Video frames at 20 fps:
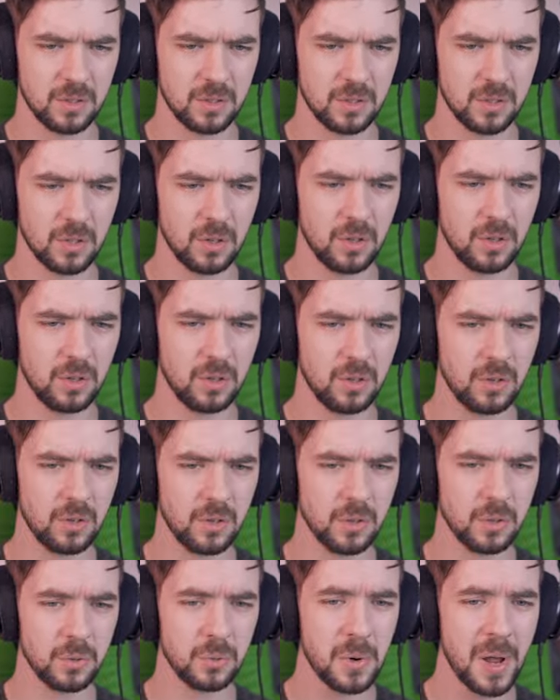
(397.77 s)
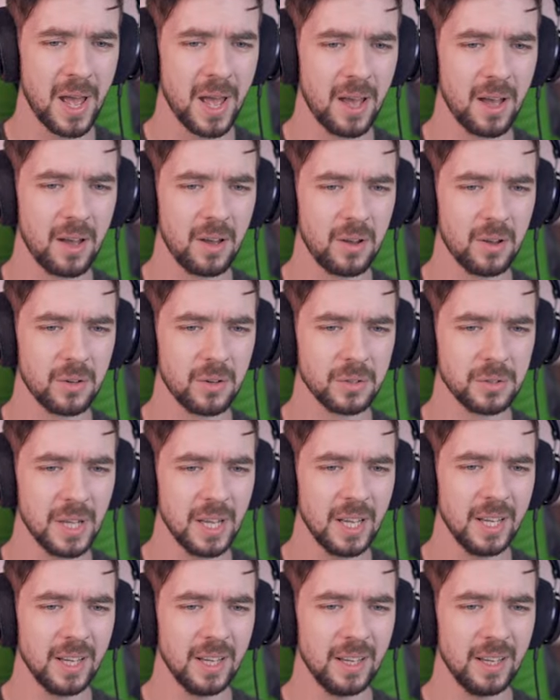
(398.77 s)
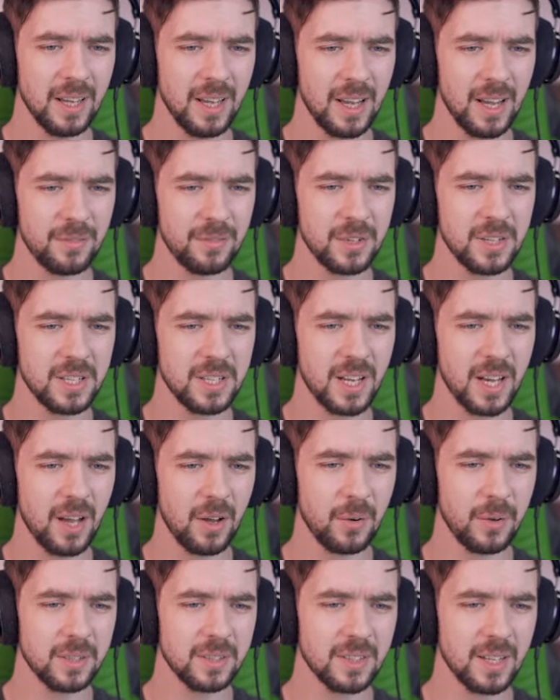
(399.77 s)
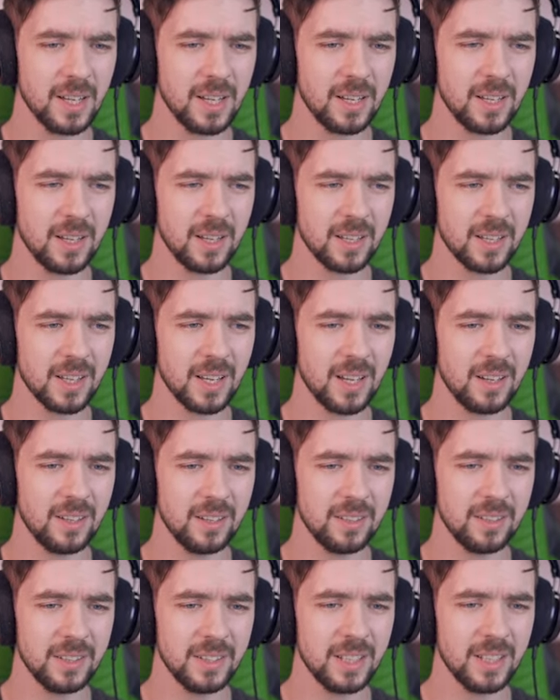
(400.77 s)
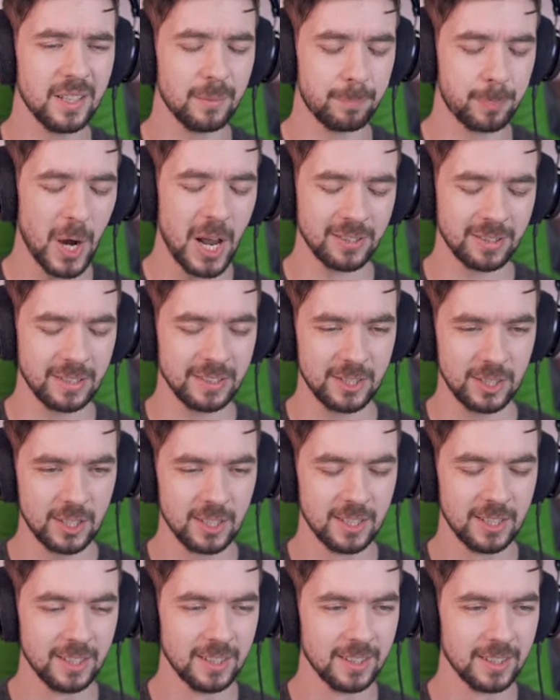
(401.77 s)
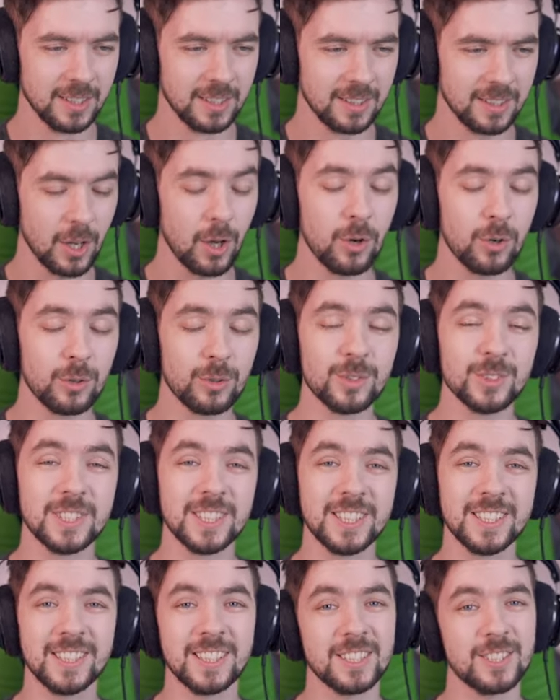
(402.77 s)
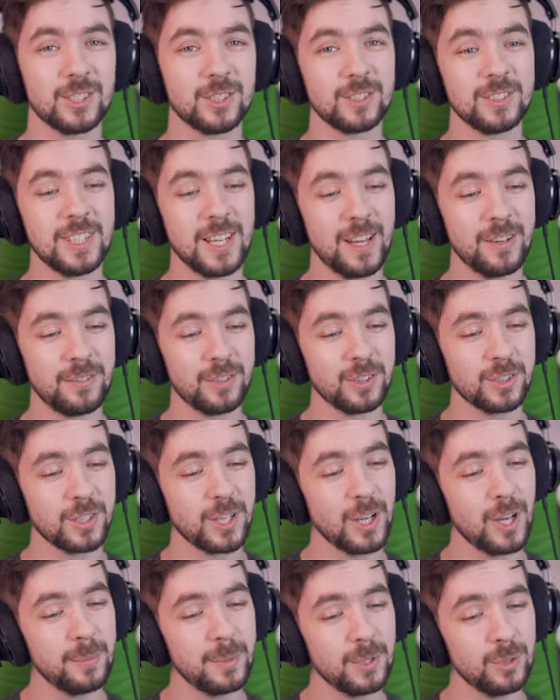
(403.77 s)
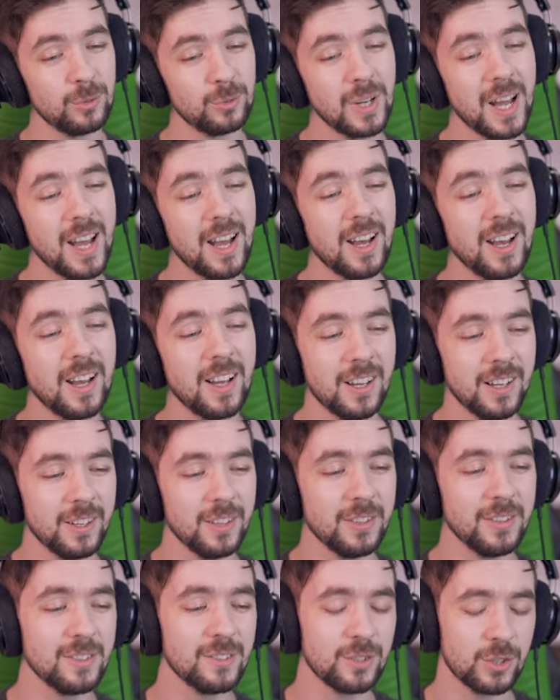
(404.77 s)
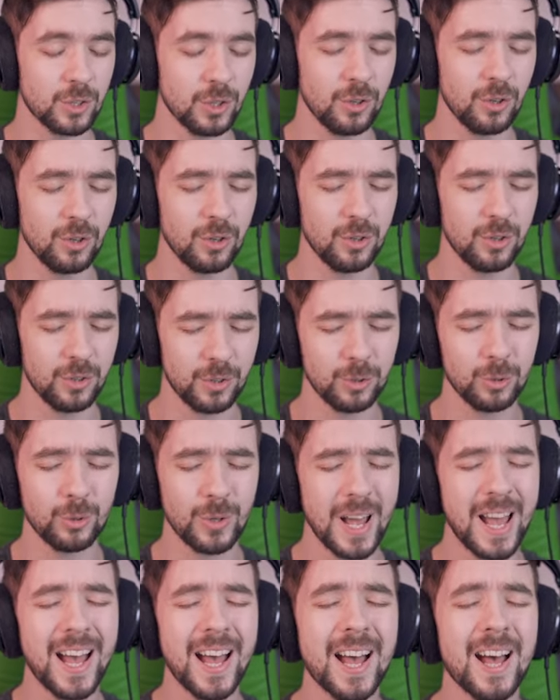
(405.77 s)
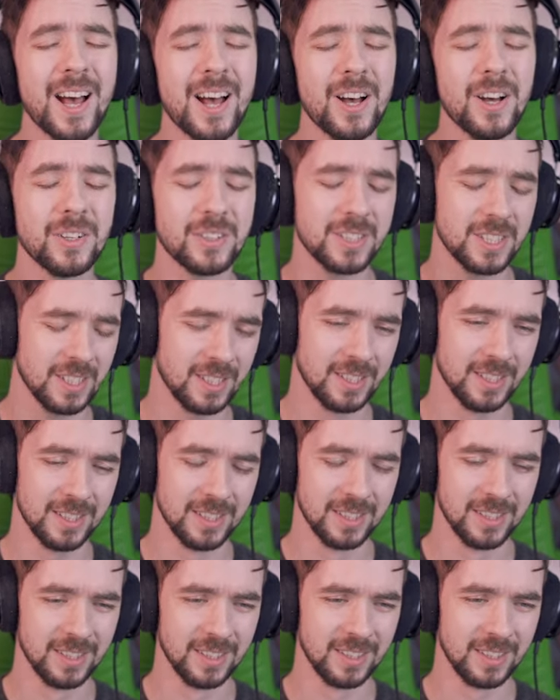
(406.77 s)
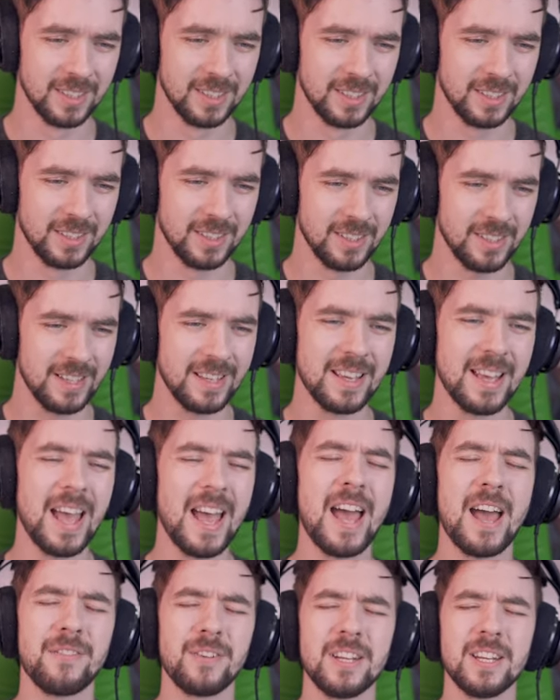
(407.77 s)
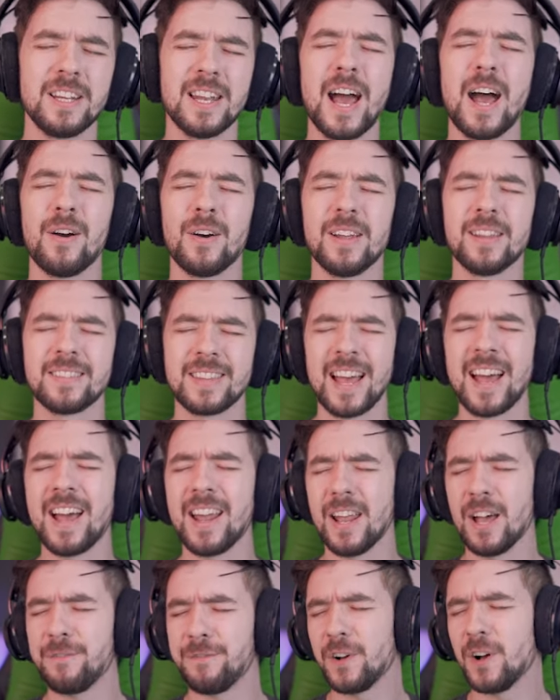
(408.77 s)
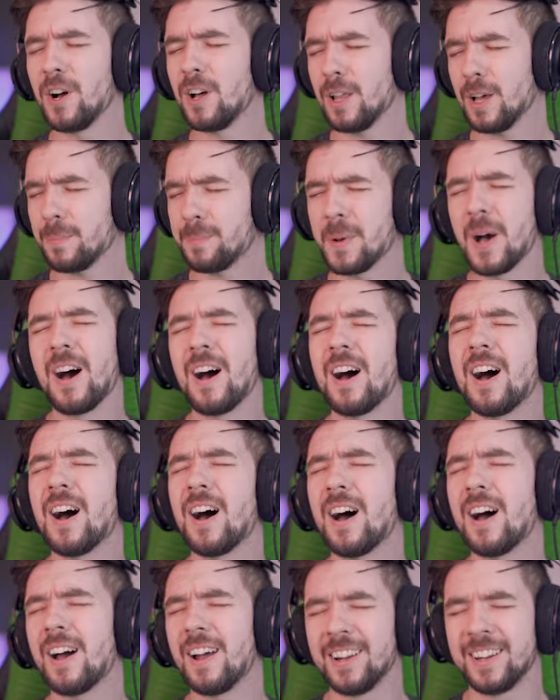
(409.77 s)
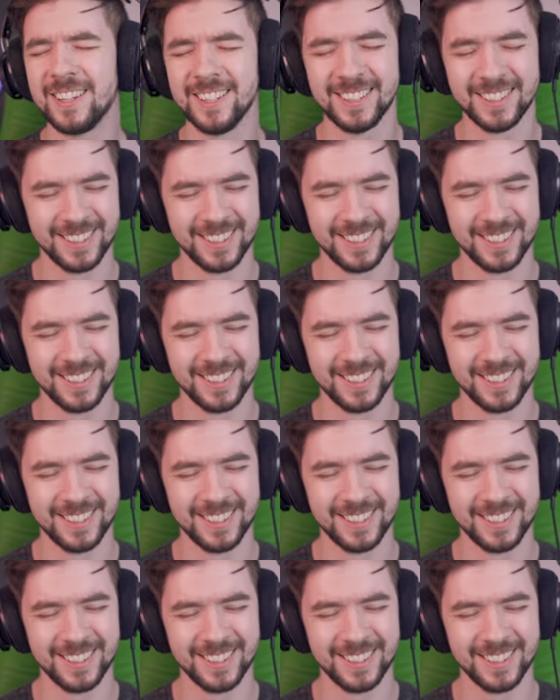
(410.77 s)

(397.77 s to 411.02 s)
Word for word: Turn around, every now and then I get a little Breathedge! Lonely that you're never coming round, turn around. Every now and then I fall apart!